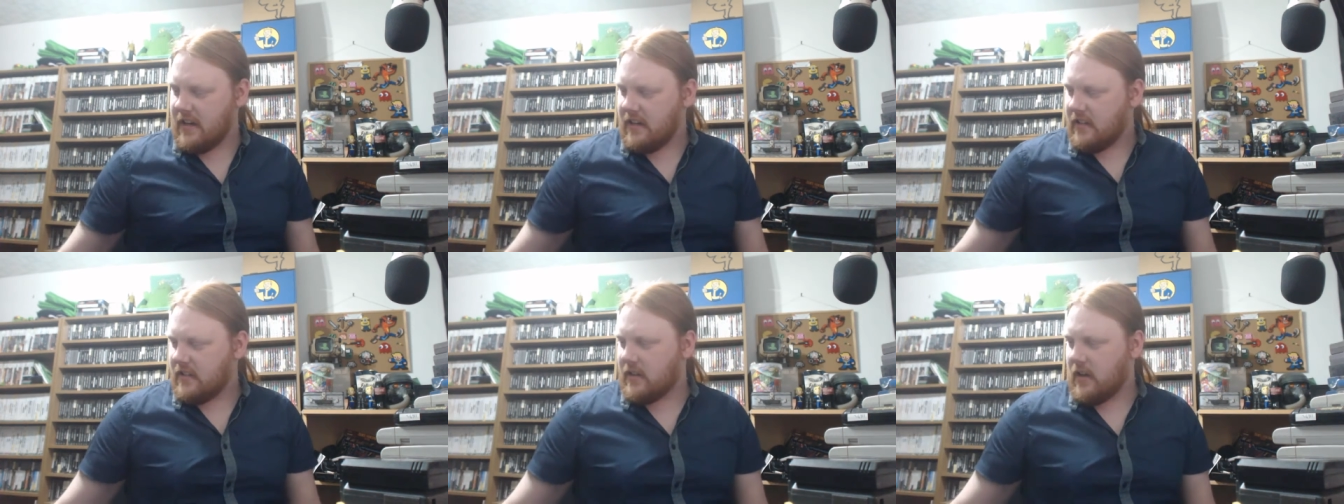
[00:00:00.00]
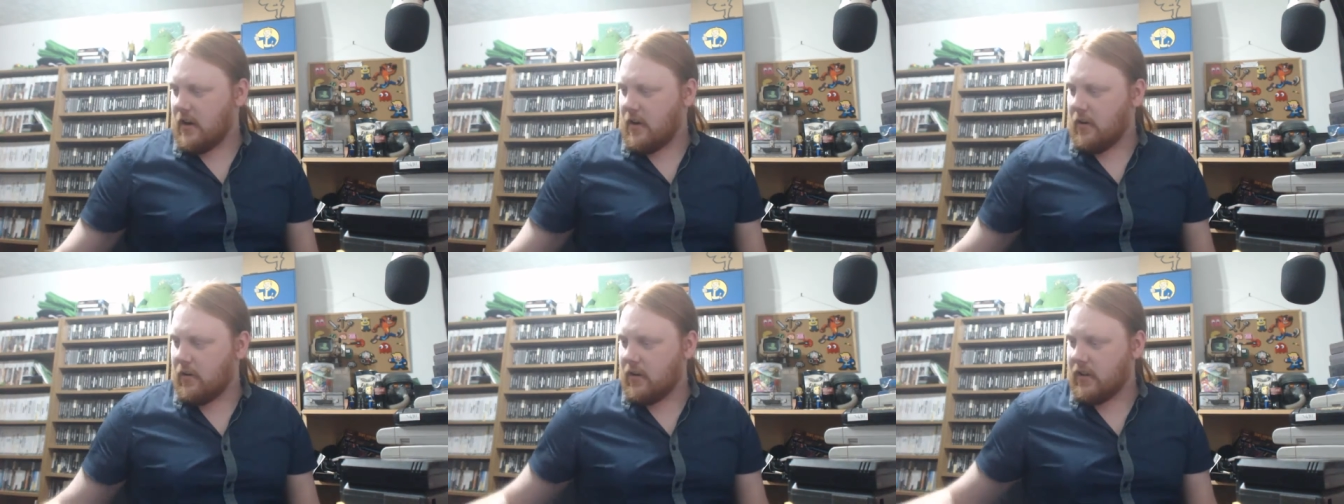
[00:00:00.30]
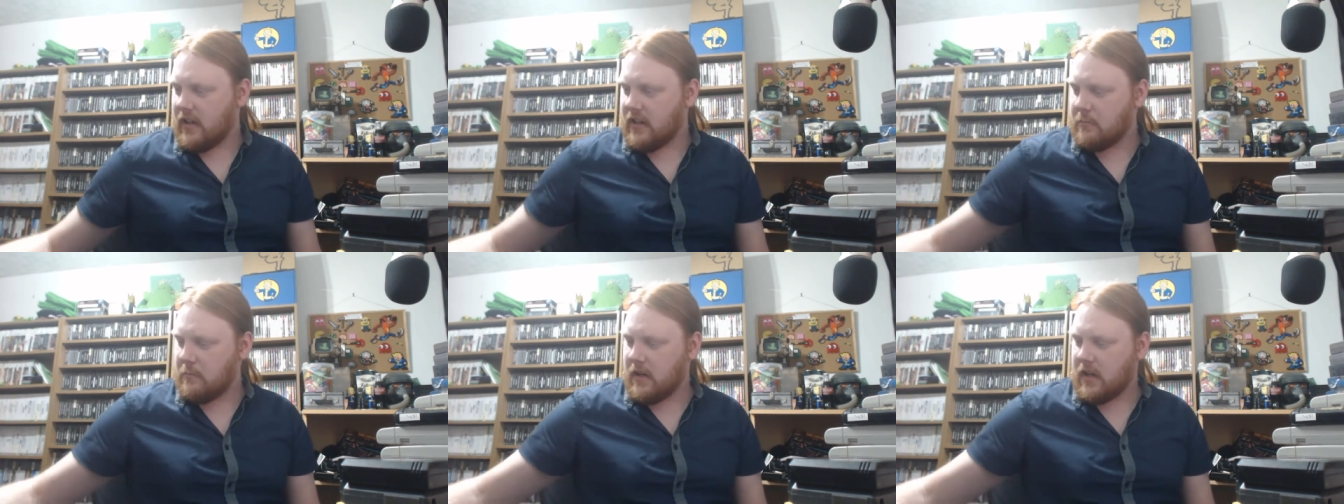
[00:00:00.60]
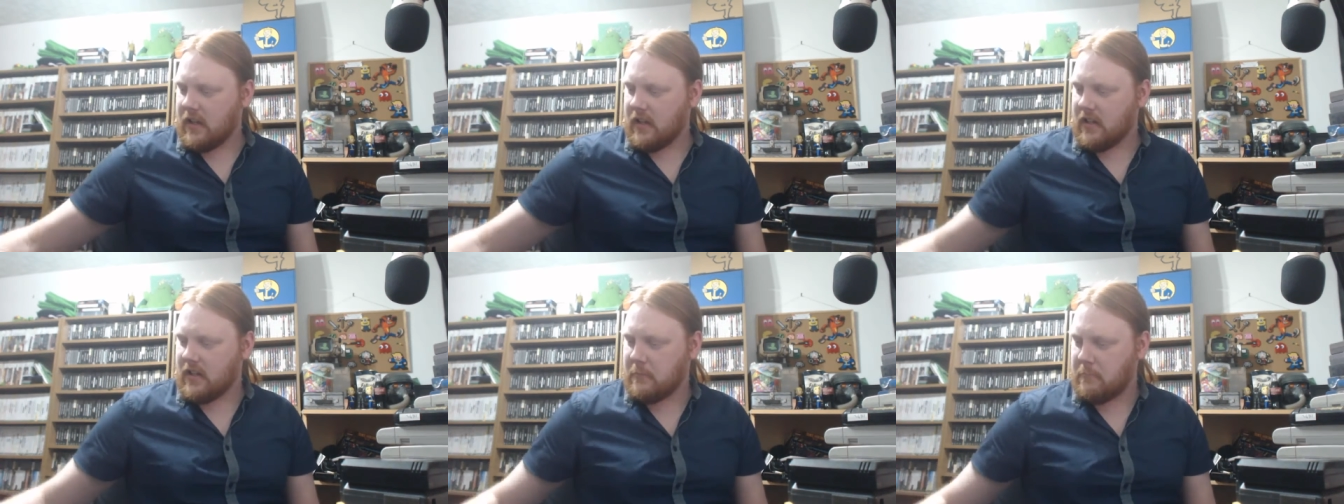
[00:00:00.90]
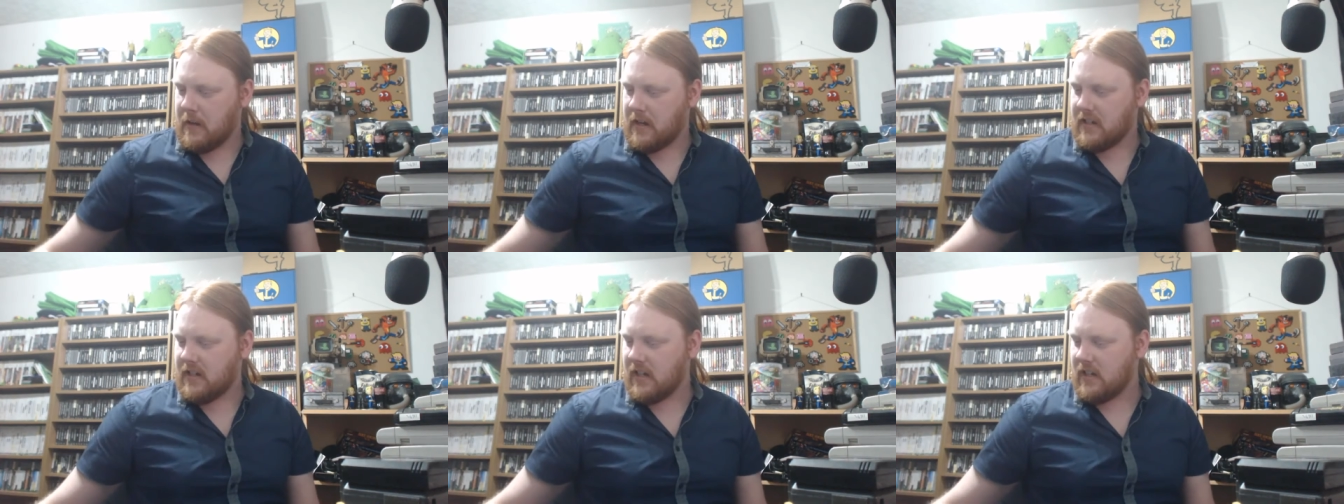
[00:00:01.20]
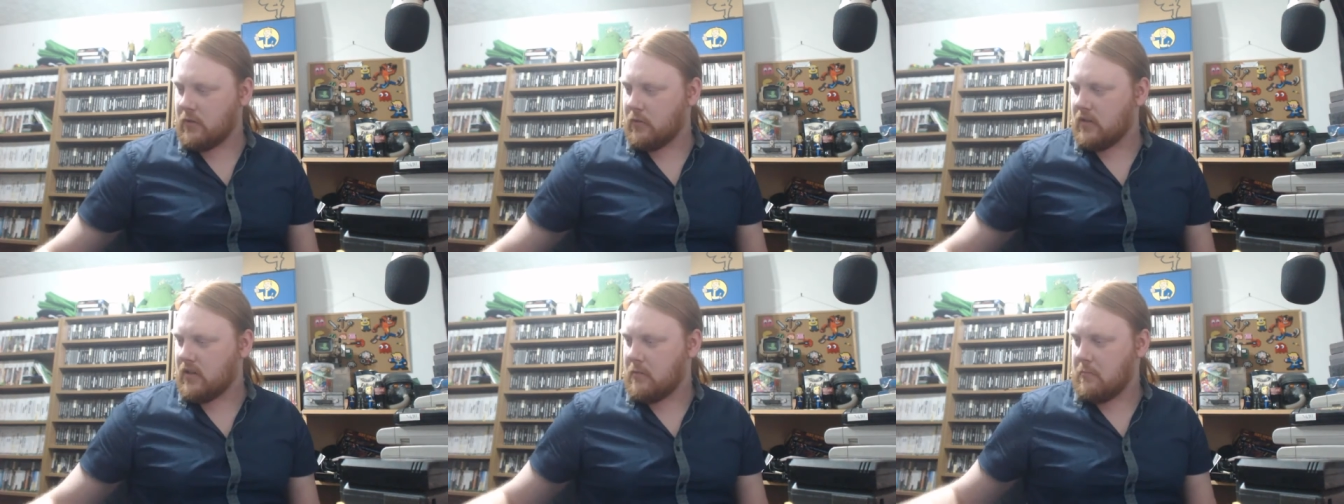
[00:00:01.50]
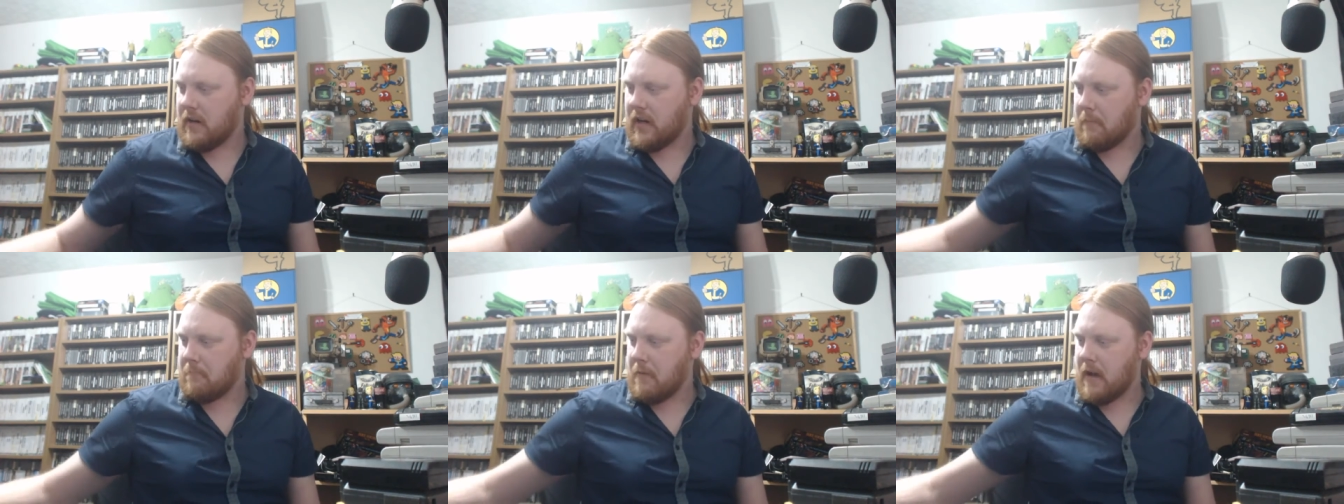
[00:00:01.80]
So let's make a little space next to us to
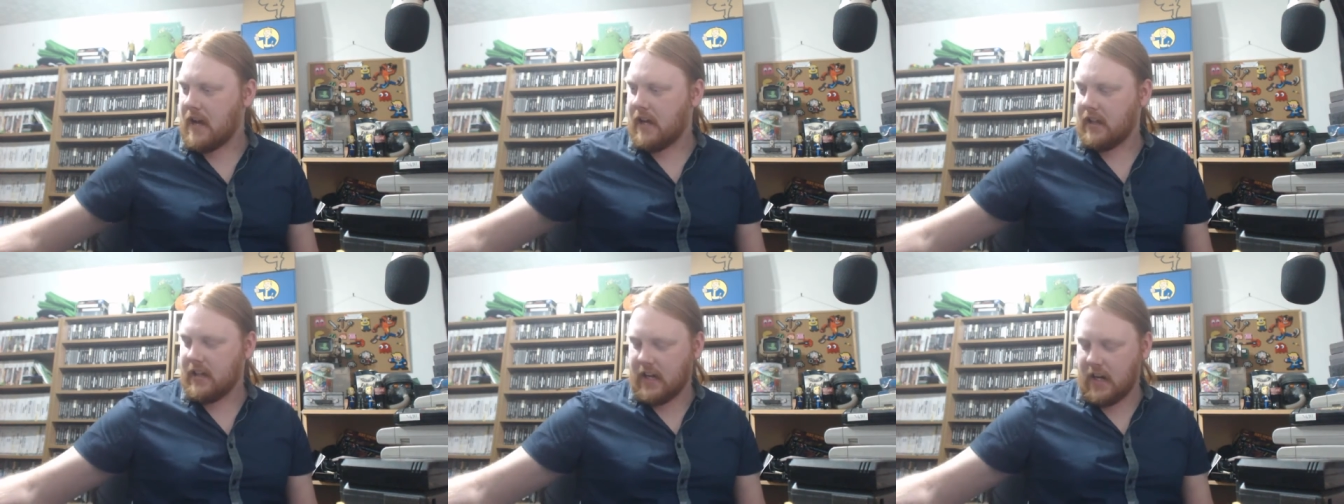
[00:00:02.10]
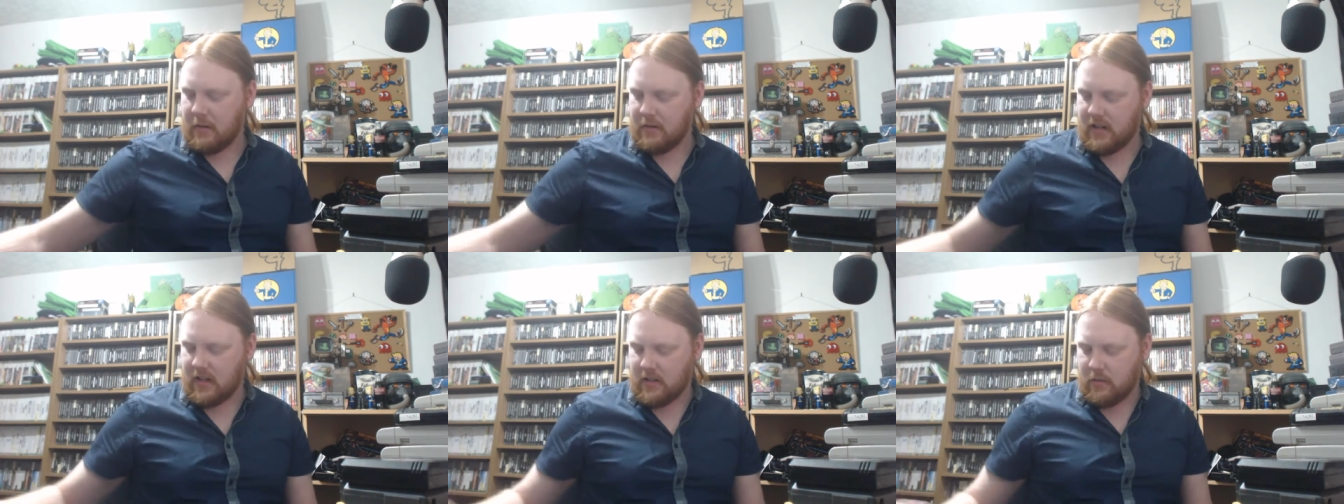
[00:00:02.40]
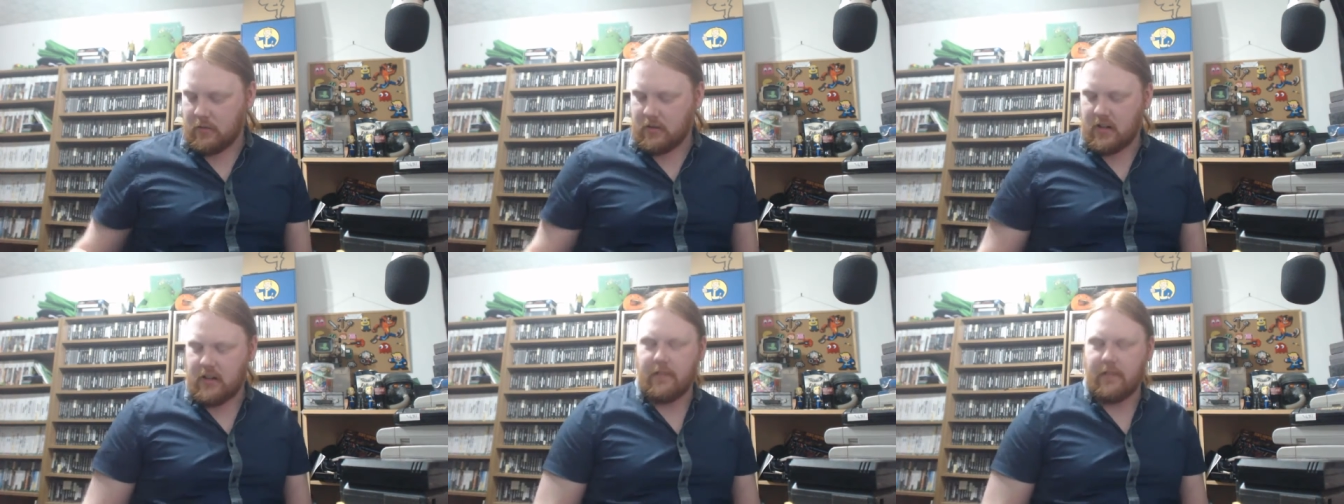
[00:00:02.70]
make a pile of games next to us,